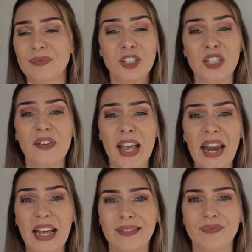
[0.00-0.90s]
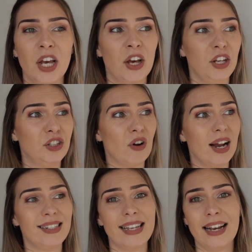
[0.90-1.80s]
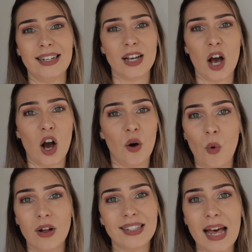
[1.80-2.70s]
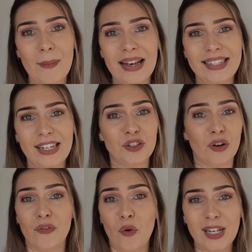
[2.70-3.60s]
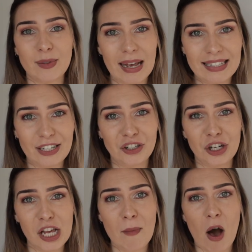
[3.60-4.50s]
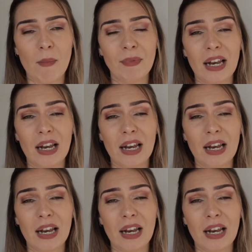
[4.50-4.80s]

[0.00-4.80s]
just forget it. You try and send a WhatsApp message or a voice message to your mom,